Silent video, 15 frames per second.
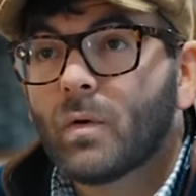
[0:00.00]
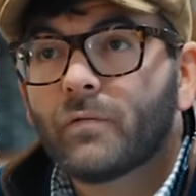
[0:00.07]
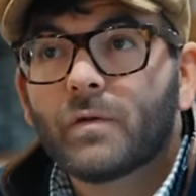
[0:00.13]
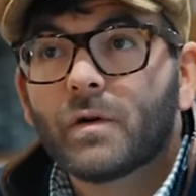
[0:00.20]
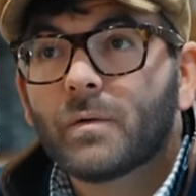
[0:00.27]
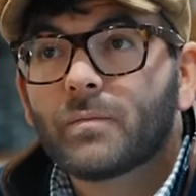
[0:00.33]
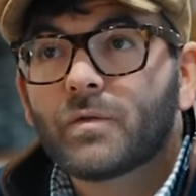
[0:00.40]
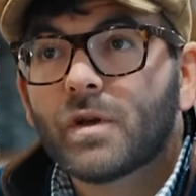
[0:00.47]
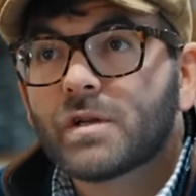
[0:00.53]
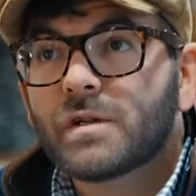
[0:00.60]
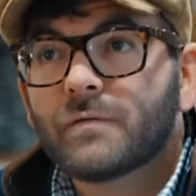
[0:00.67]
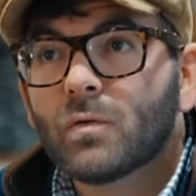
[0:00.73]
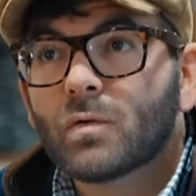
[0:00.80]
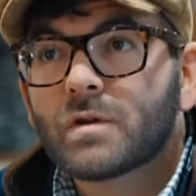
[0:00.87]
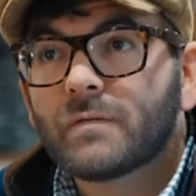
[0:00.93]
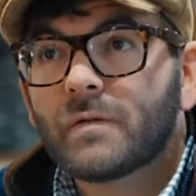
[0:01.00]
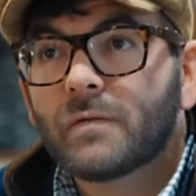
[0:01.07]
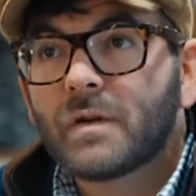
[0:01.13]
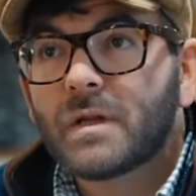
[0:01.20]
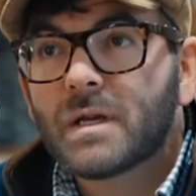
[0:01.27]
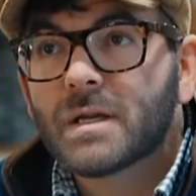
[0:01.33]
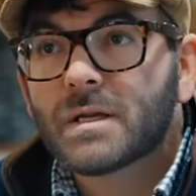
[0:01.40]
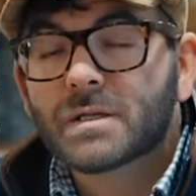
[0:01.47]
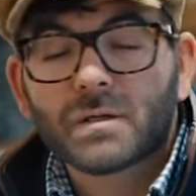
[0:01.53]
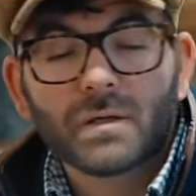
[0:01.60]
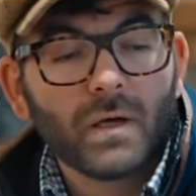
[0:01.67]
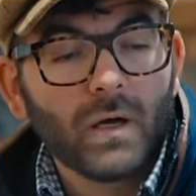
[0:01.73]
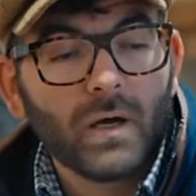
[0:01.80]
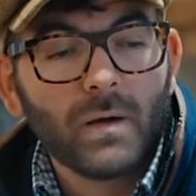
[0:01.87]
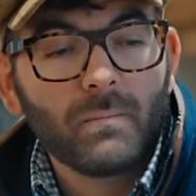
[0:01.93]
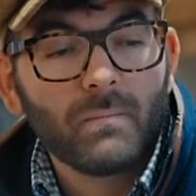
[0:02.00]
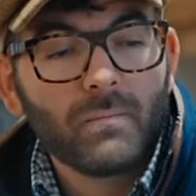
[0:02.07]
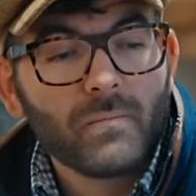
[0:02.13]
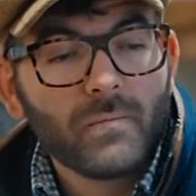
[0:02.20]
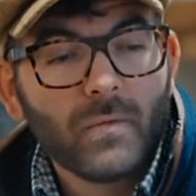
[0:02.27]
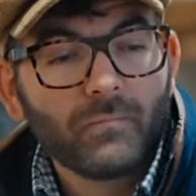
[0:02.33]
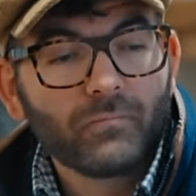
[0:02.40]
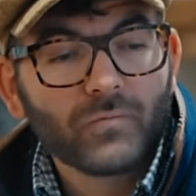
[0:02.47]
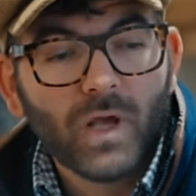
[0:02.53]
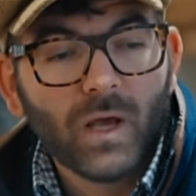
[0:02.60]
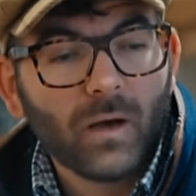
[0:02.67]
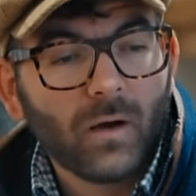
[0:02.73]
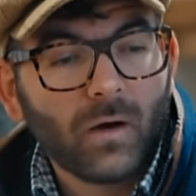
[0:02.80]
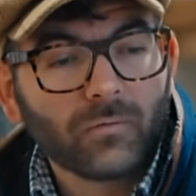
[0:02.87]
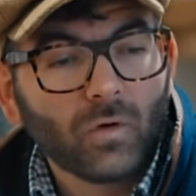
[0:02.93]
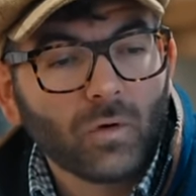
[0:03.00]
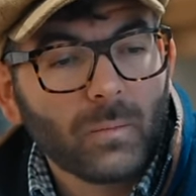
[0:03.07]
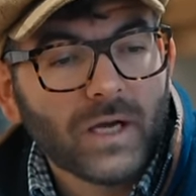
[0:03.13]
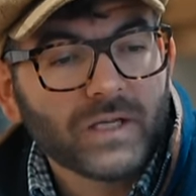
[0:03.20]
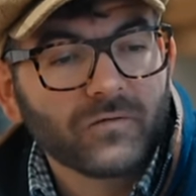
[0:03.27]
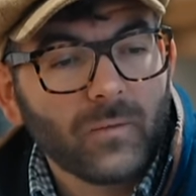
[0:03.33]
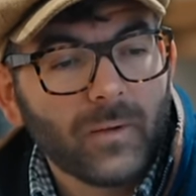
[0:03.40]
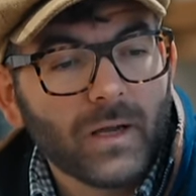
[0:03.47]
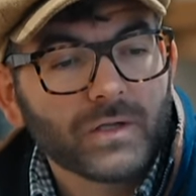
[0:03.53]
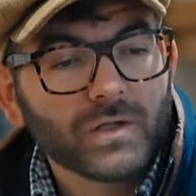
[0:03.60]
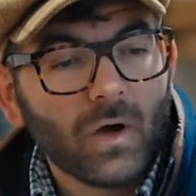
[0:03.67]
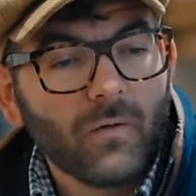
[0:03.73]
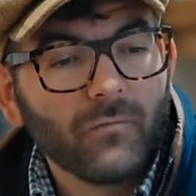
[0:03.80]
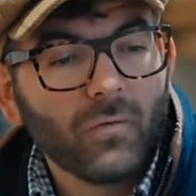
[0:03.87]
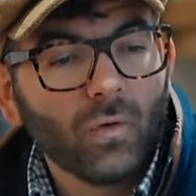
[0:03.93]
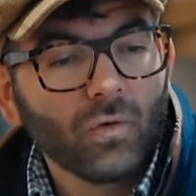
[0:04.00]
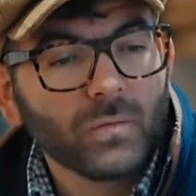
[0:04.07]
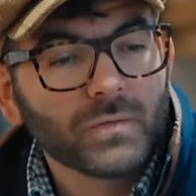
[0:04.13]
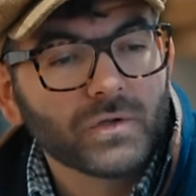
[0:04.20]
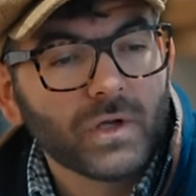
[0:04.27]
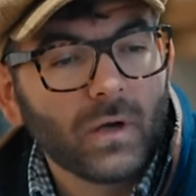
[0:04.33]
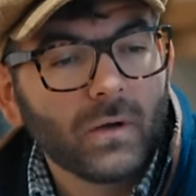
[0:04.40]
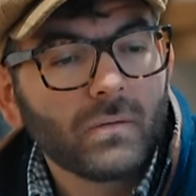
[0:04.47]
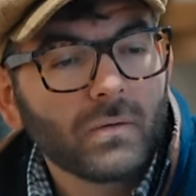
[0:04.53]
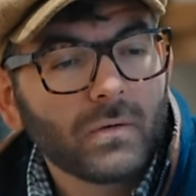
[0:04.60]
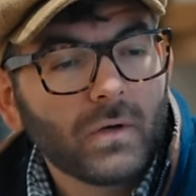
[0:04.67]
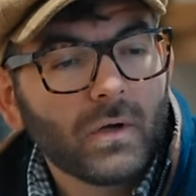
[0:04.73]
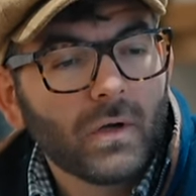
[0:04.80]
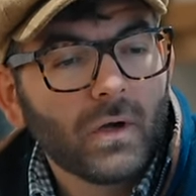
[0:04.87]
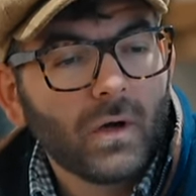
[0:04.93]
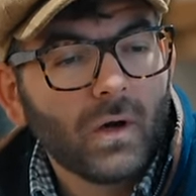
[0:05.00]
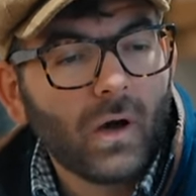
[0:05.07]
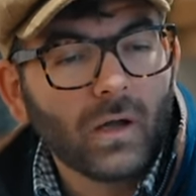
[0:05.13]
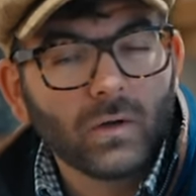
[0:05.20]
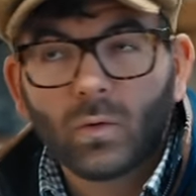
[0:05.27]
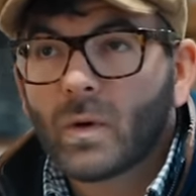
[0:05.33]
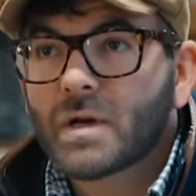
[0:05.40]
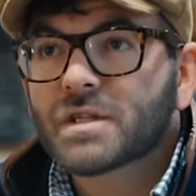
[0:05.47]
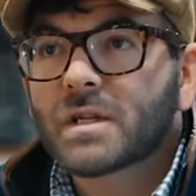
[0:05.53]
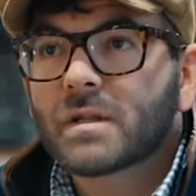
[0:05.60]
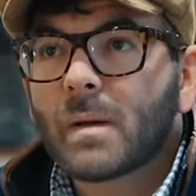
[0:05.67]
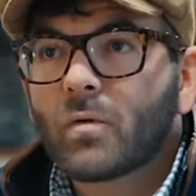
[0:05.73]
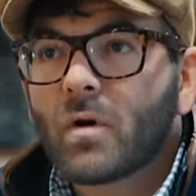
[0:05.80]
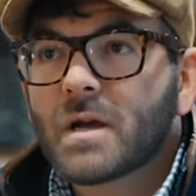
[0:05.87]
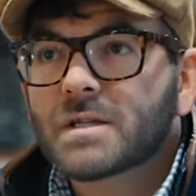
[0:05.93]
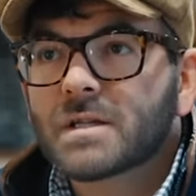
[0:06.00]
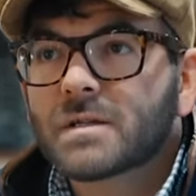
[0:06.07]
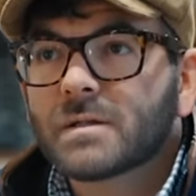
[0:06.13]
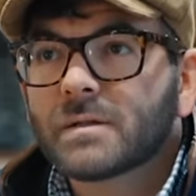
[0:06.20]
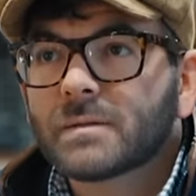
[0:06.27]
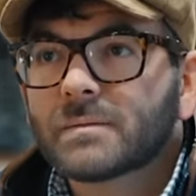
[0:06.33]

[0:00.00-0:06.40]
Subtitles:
one for 30, 40, 50 years. I've got a massive amount of time for them, so I'll always sing their praises.